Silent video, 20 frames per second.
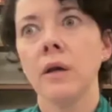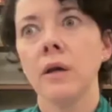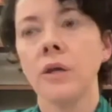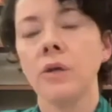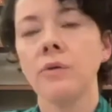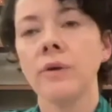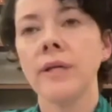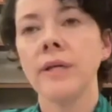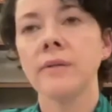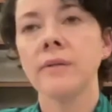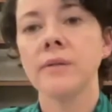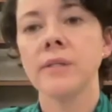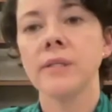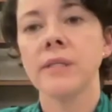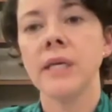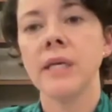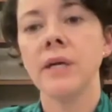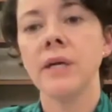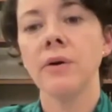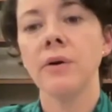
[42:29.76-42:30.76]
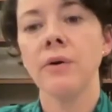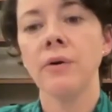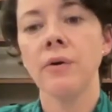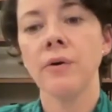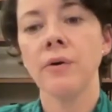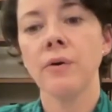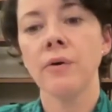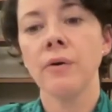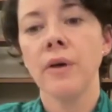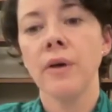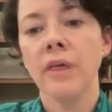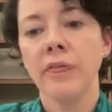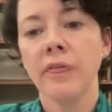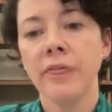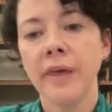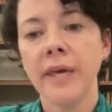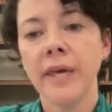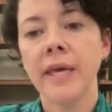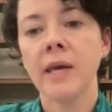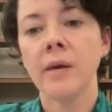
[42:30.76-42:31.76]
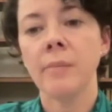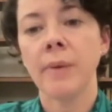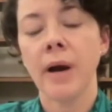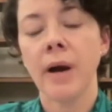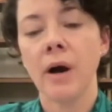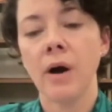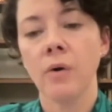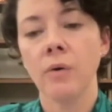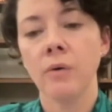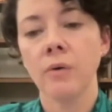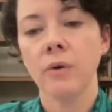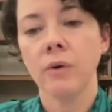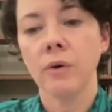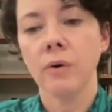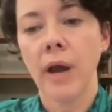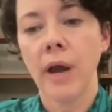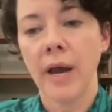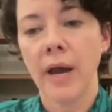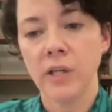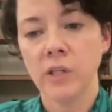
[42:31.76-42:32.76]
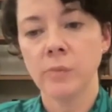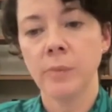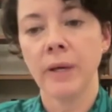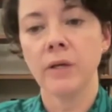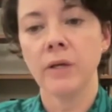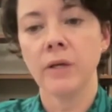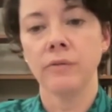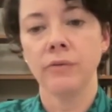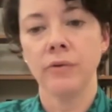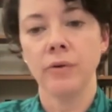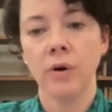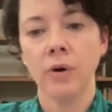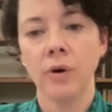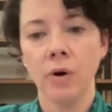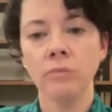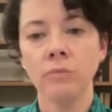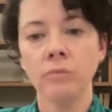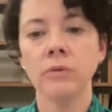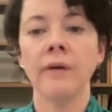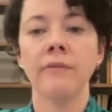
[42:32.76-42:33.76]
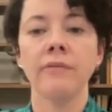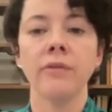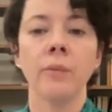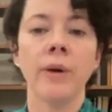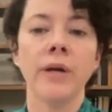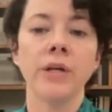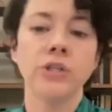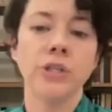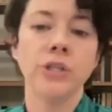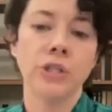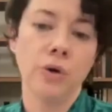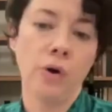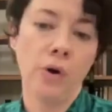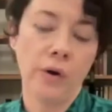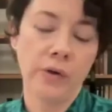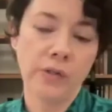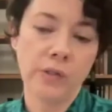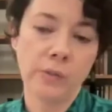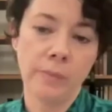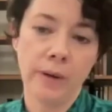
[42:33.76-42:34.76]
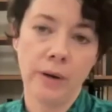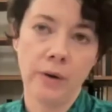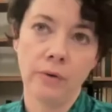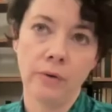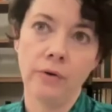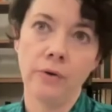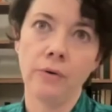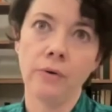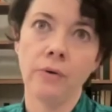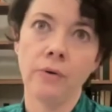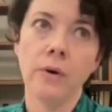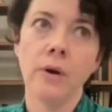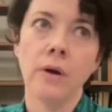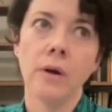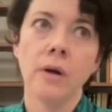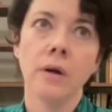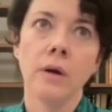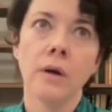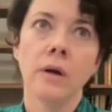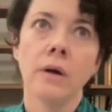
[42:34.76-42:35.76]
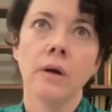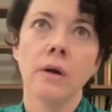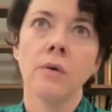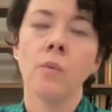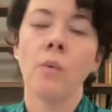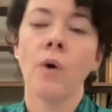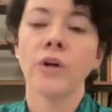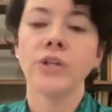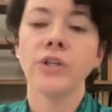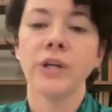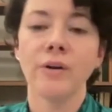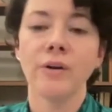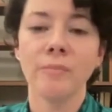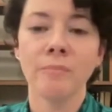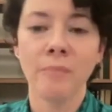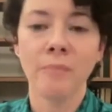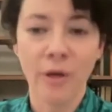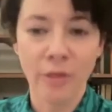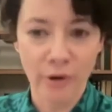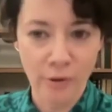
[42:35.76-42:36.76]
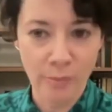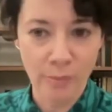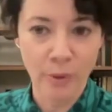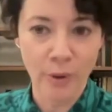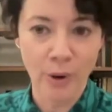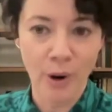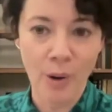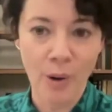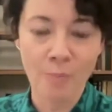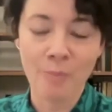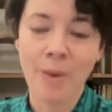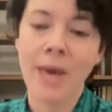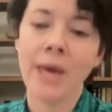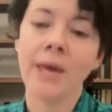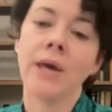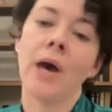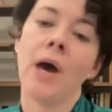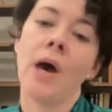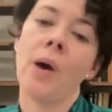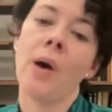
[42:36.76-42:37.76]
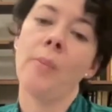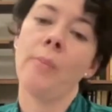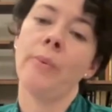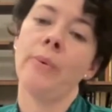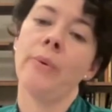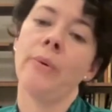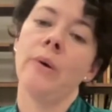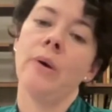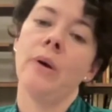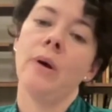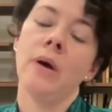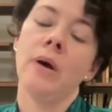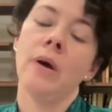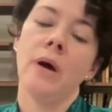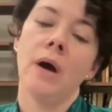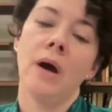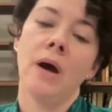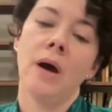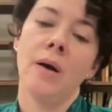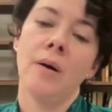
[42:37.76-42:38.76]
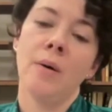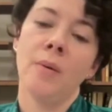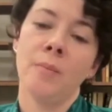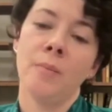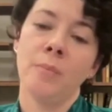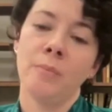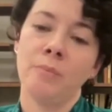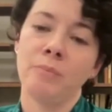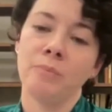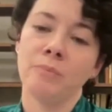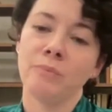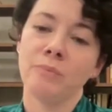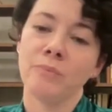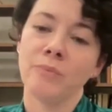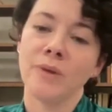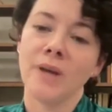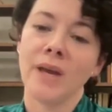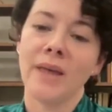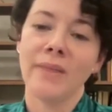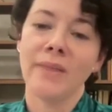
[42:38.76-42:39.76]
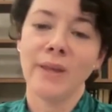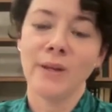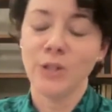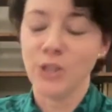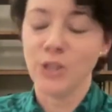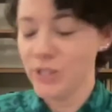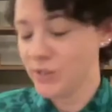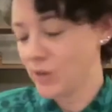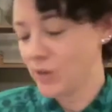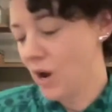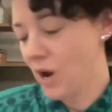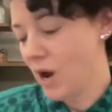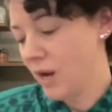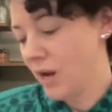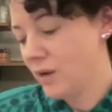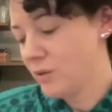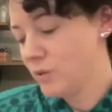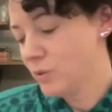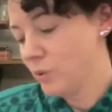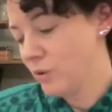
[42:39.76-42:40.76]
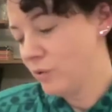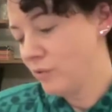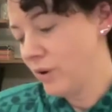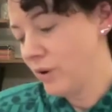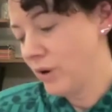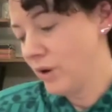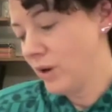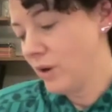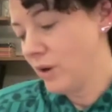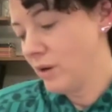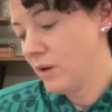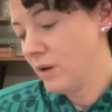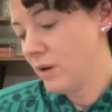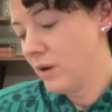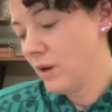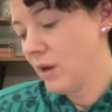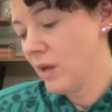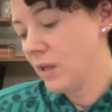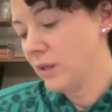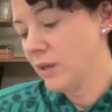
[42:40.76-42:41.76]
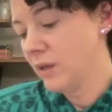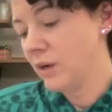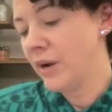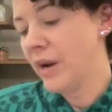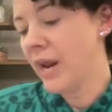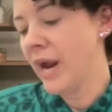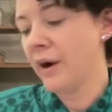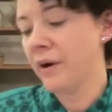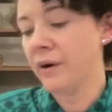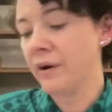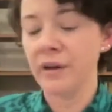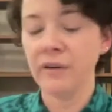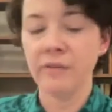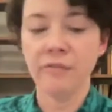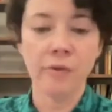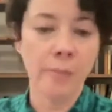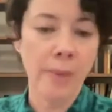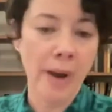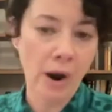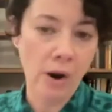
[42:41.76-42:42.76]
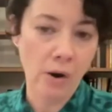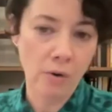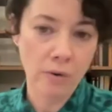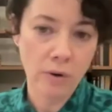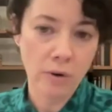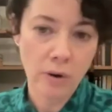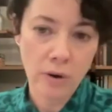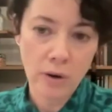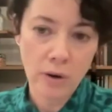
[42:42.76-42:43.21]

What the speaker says: you can see her thinking about aspects of her own life, the way she talks about her watching her mother put on makeup. And then she's got sort of a little narrative about,